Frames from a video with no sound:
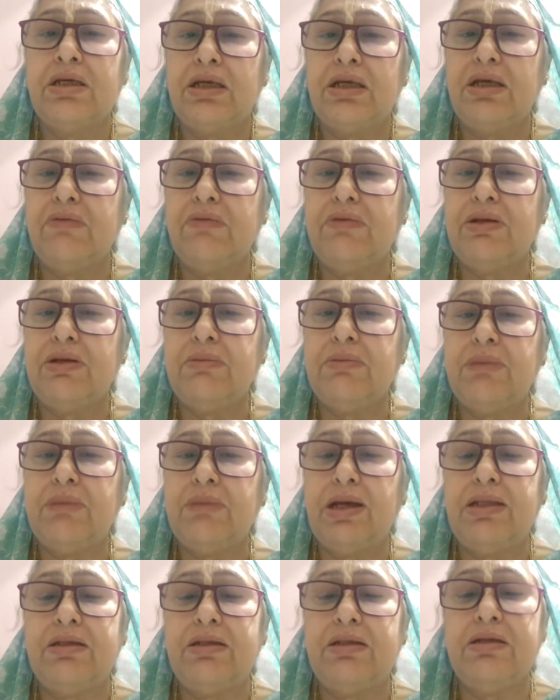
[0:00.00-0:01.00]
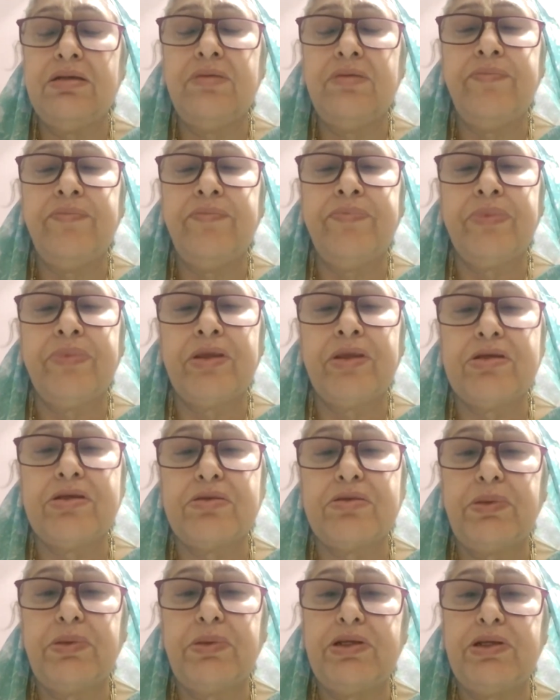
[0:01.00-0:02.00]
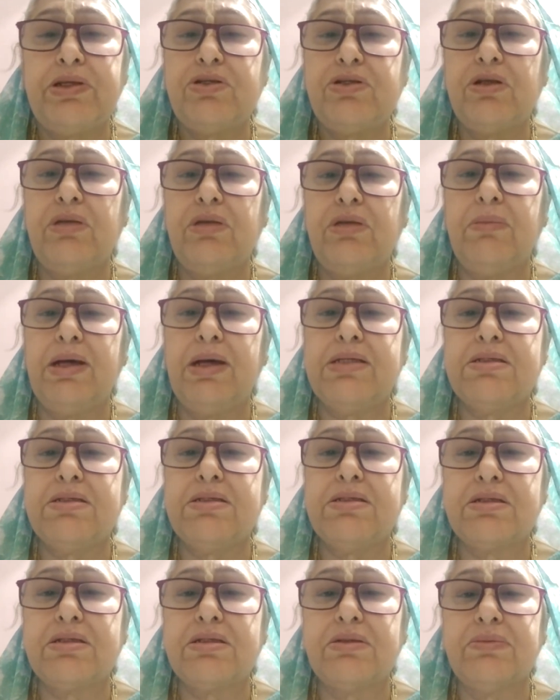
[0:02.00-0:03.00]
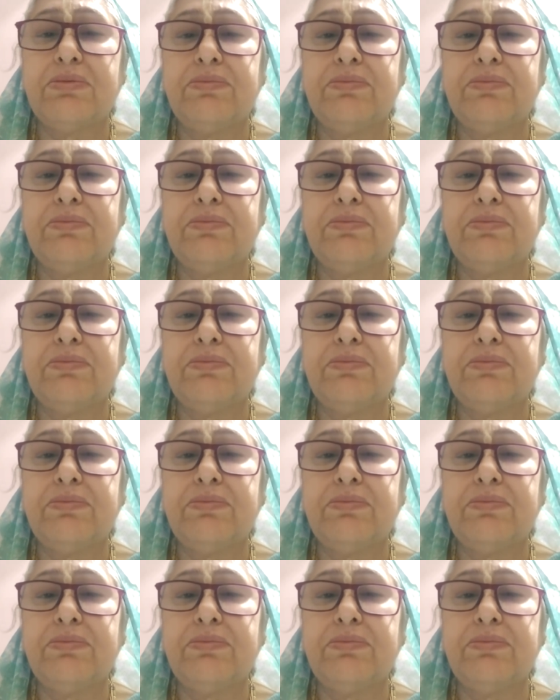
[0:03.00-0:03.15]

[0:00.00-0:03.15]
given by the spiritual master.